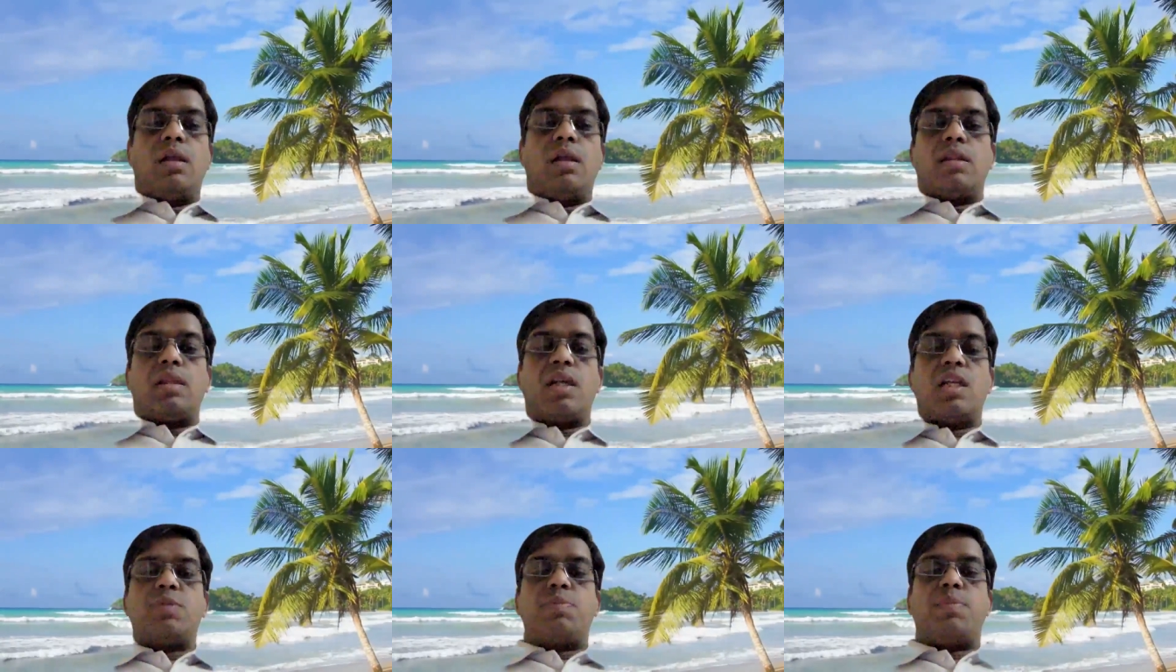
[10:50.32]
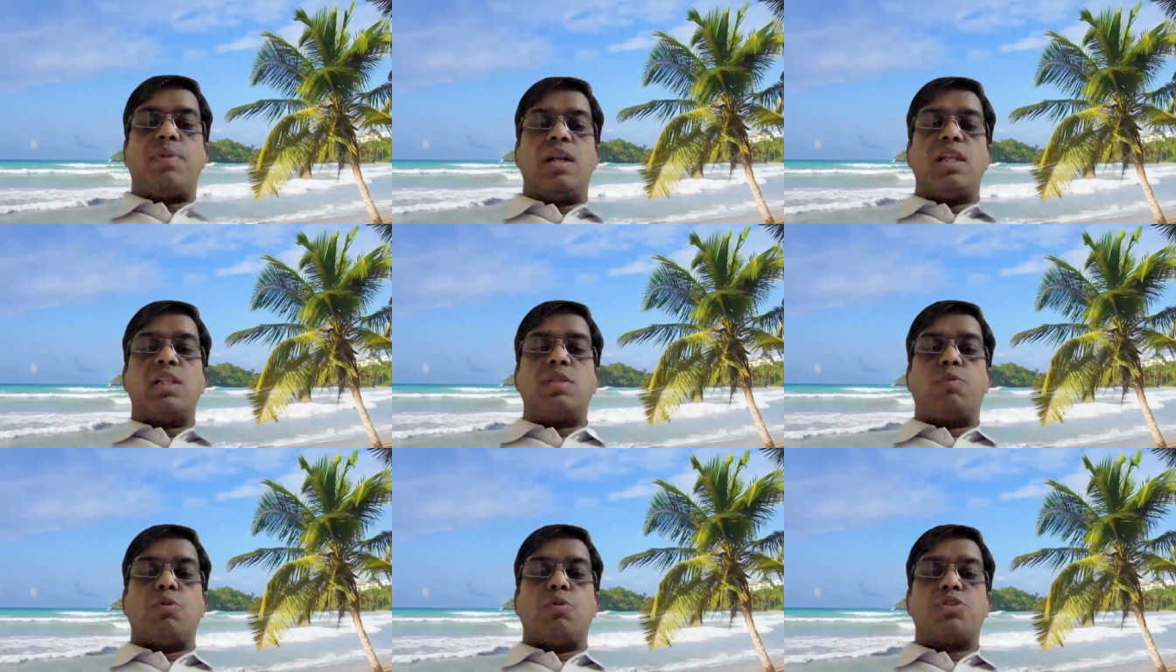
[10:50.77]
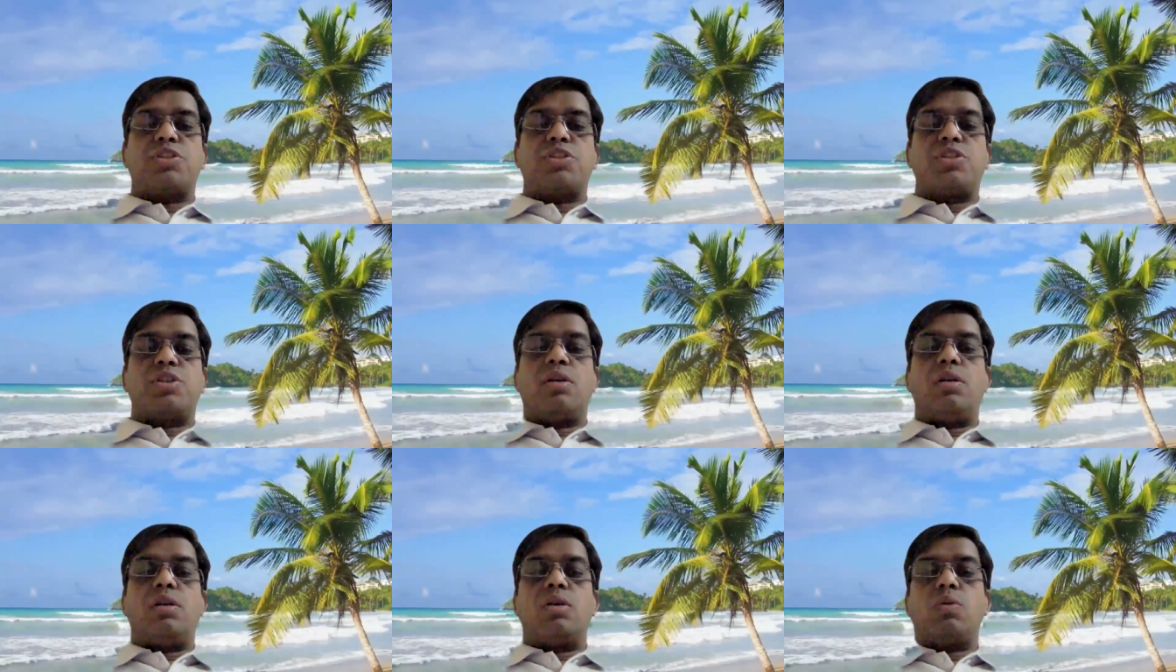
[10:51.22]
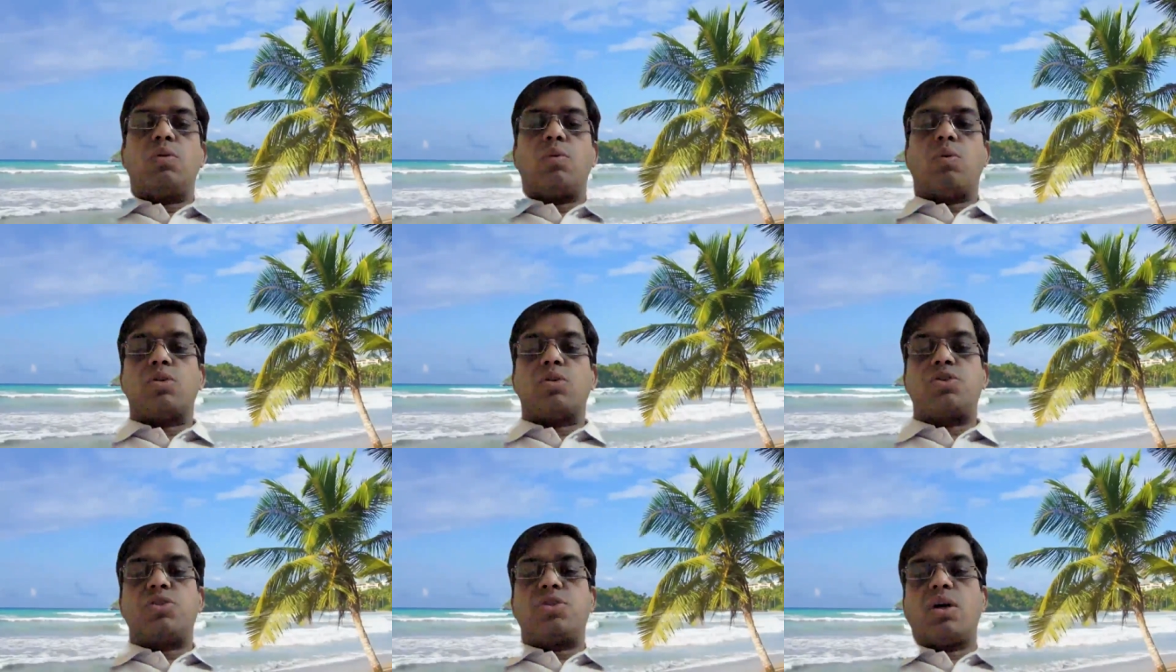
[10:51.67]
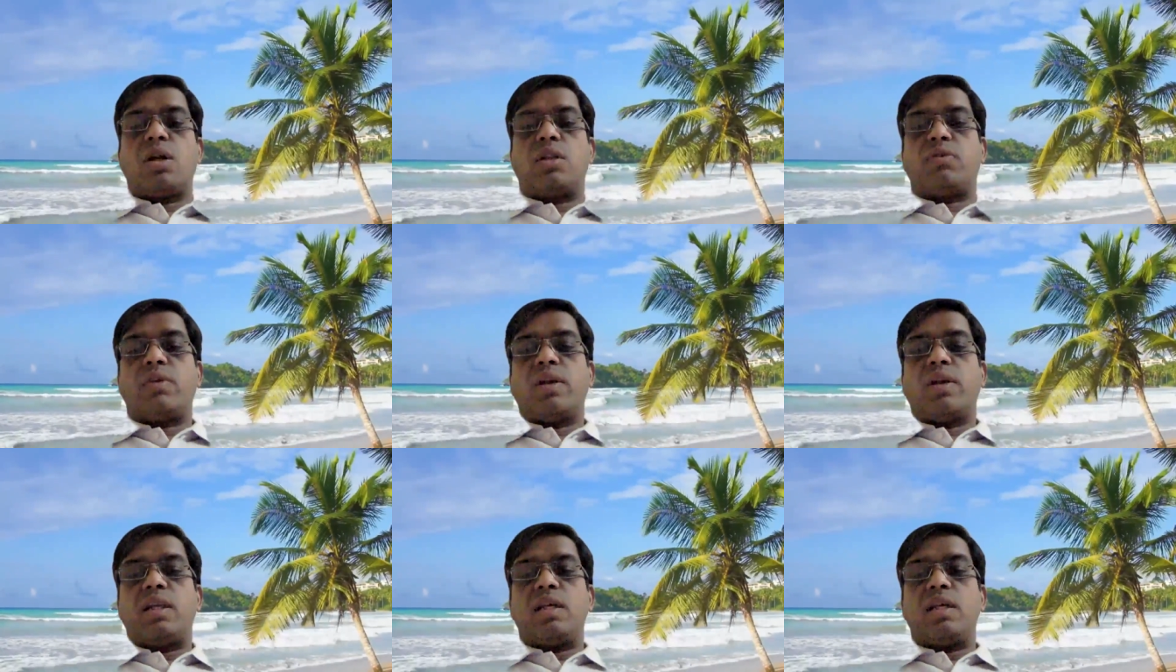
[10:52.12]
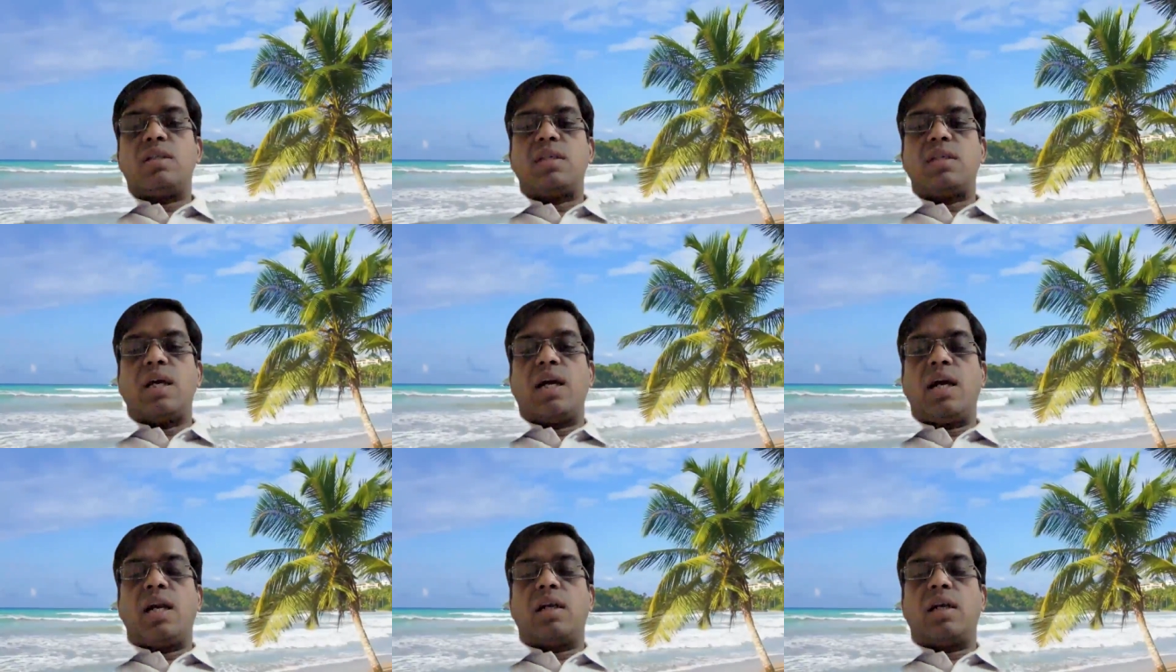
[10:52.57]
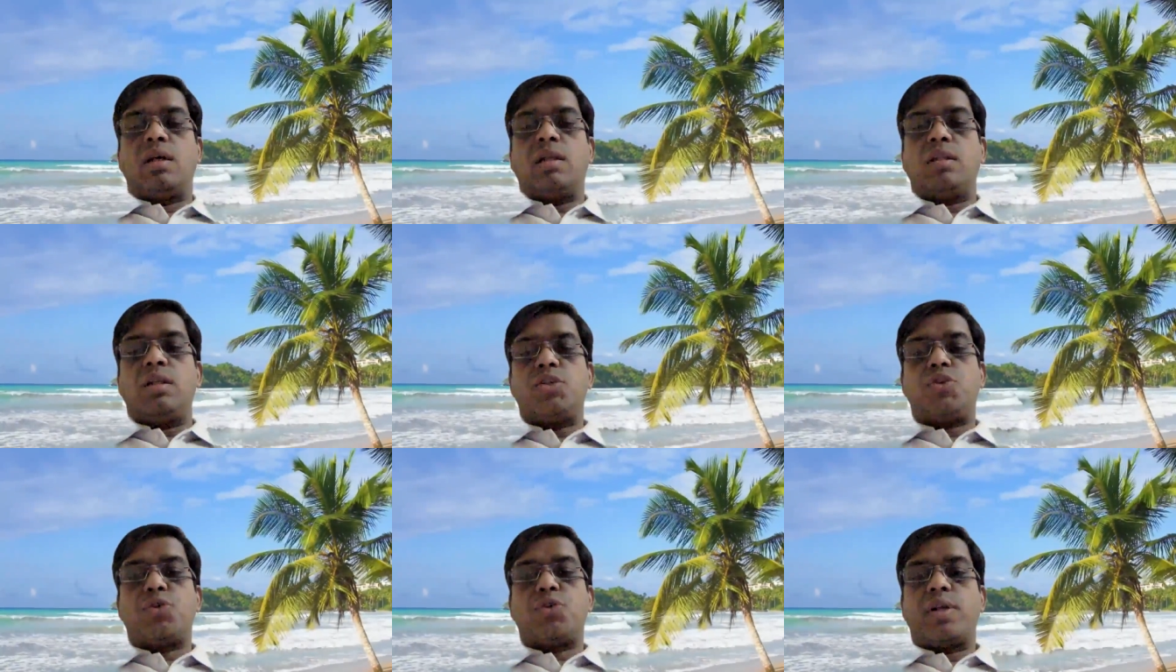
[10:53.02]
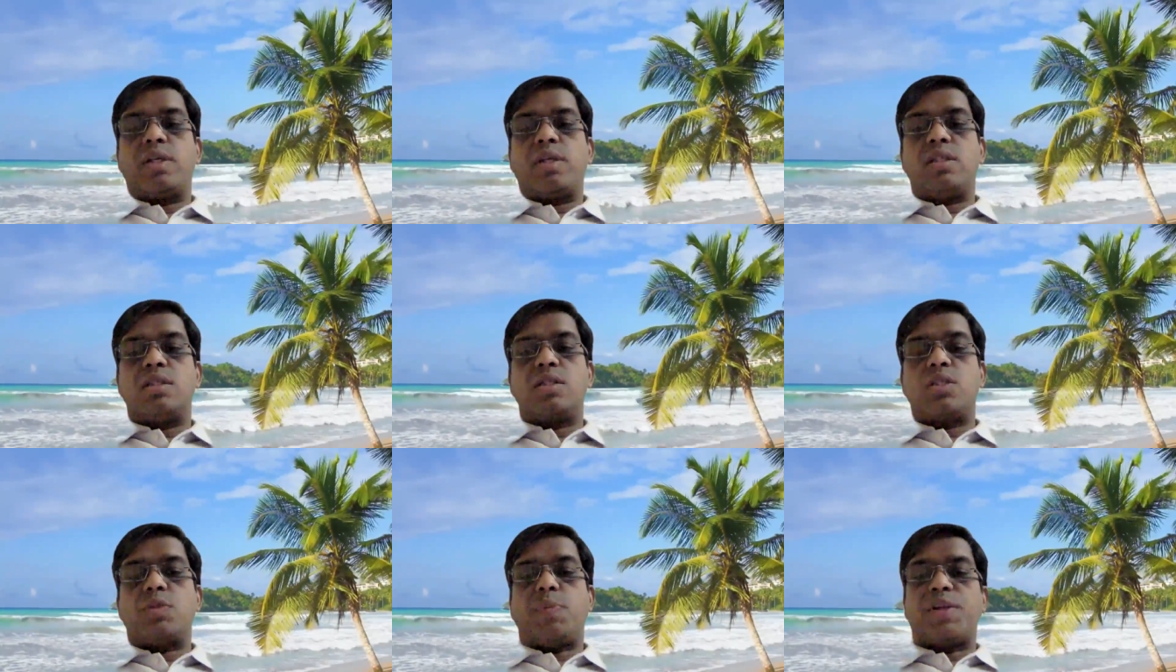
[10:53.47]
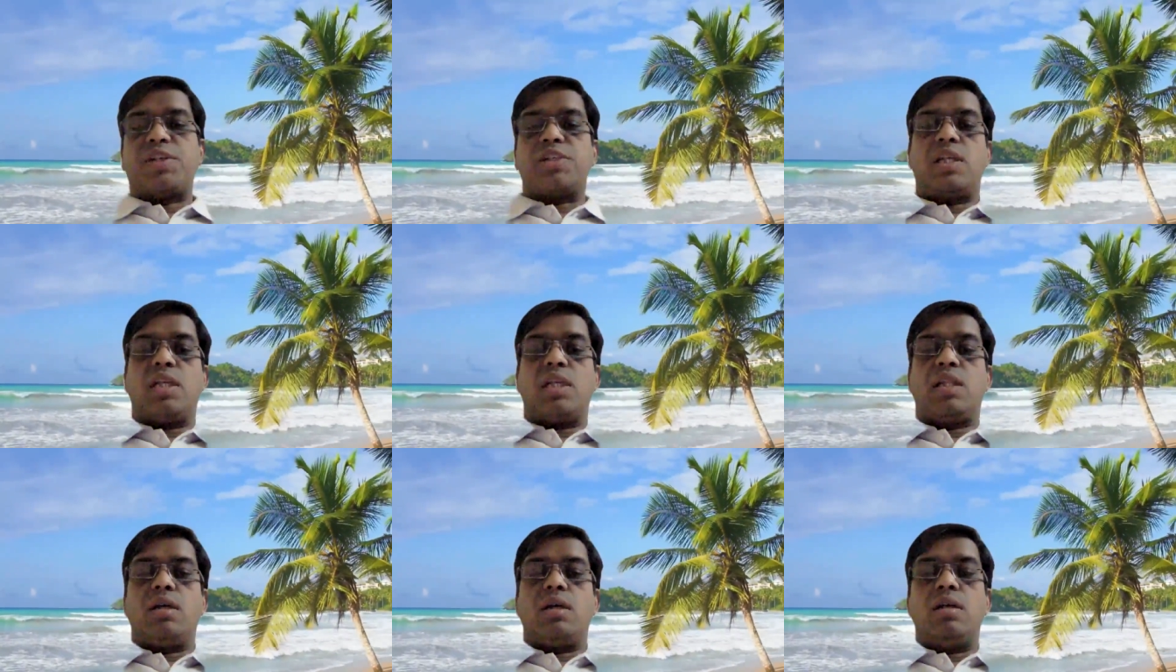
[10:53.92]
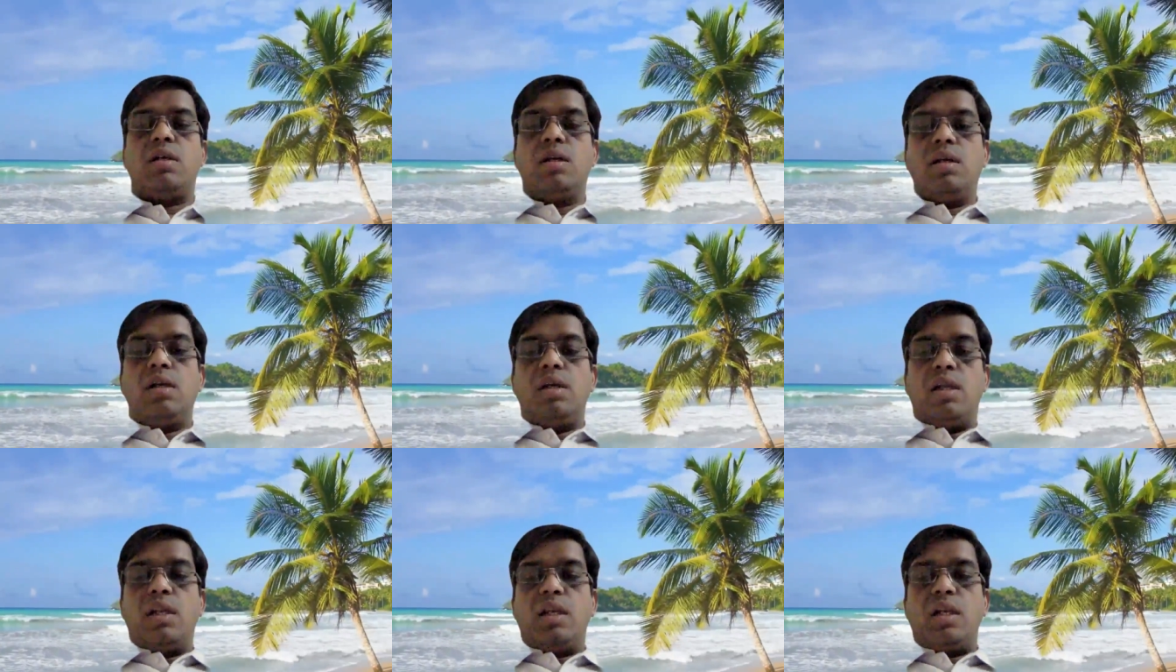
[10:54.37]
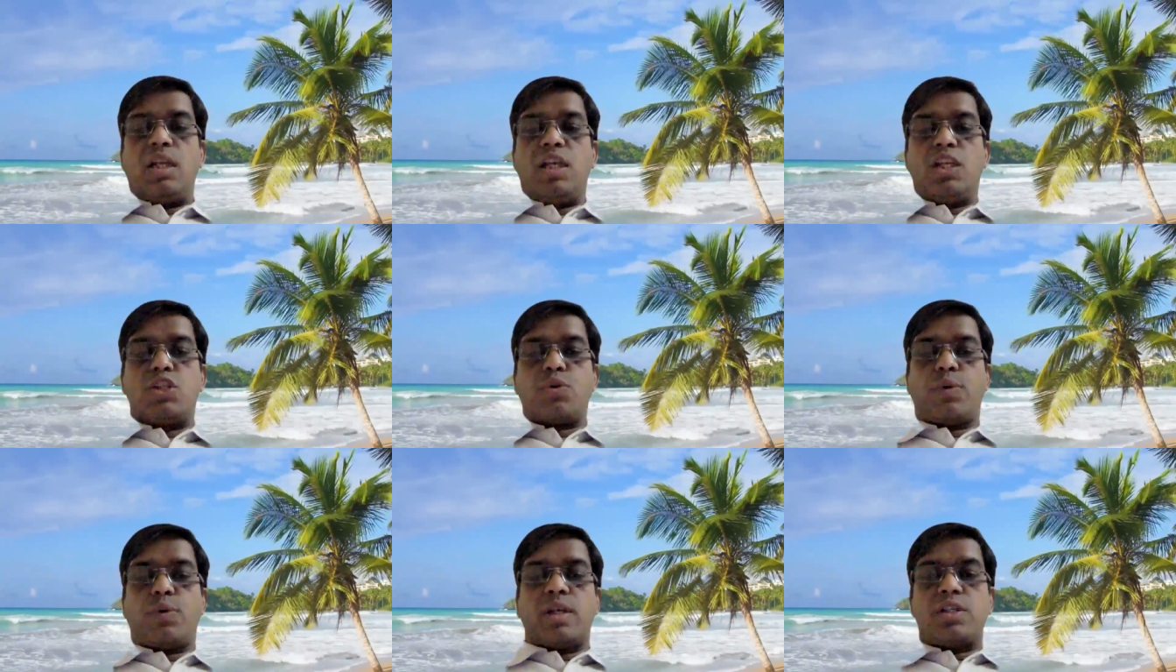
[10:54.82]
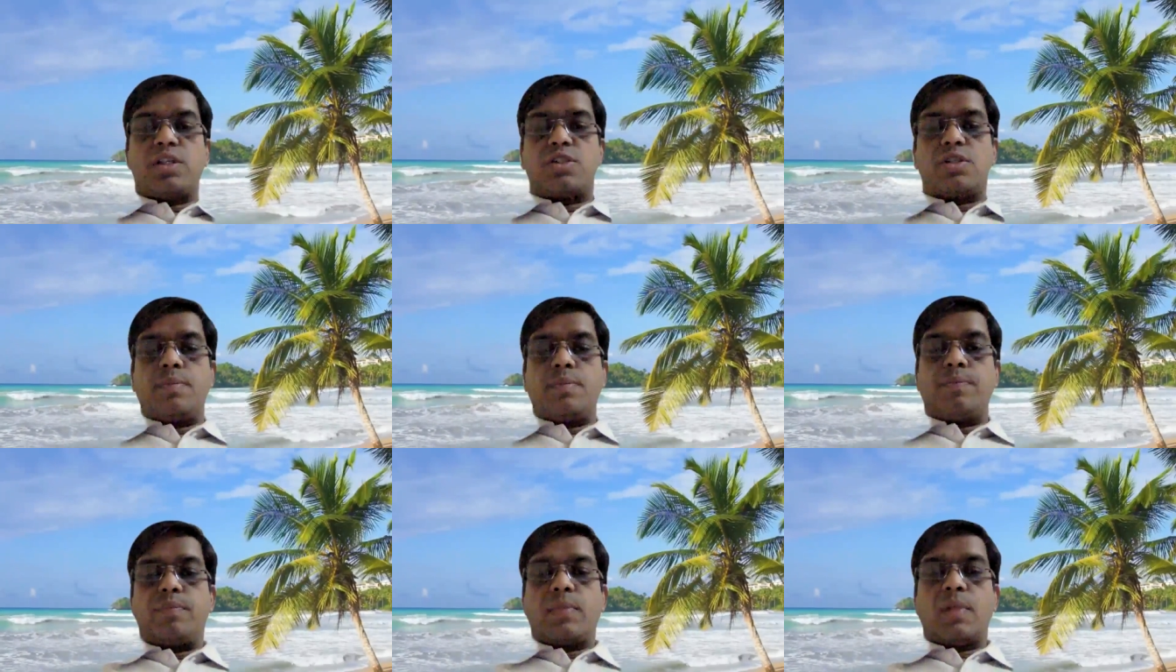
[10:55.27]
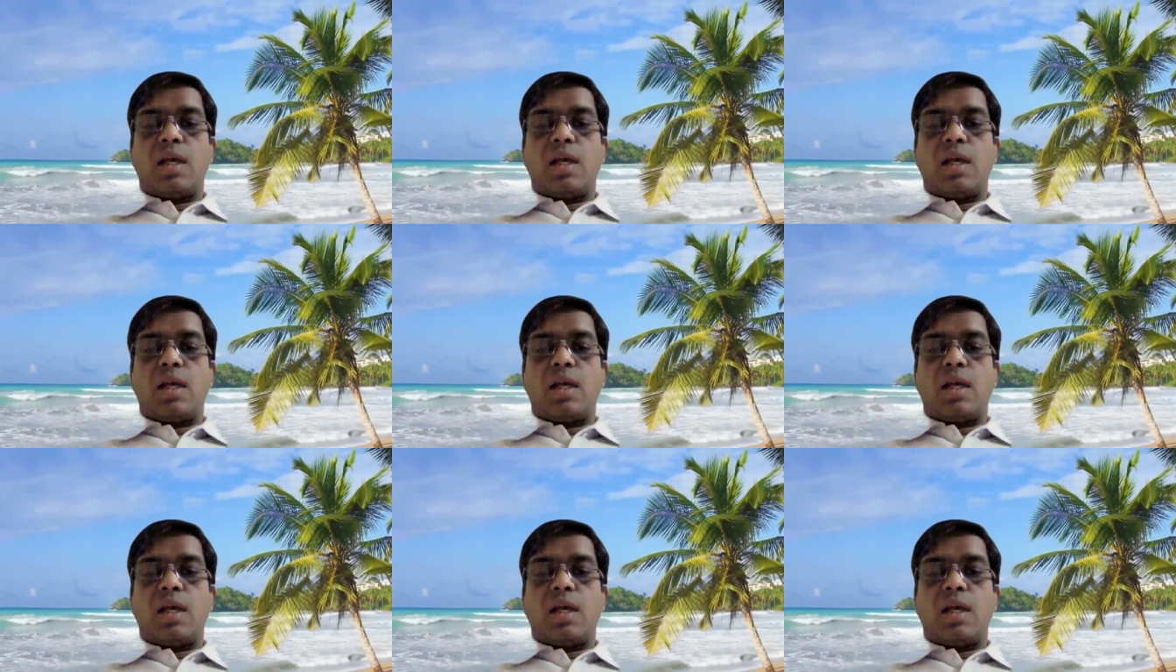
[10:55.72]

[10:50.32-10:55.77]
There is predisposition to osteoarthritis at other joints, especially the knee joints,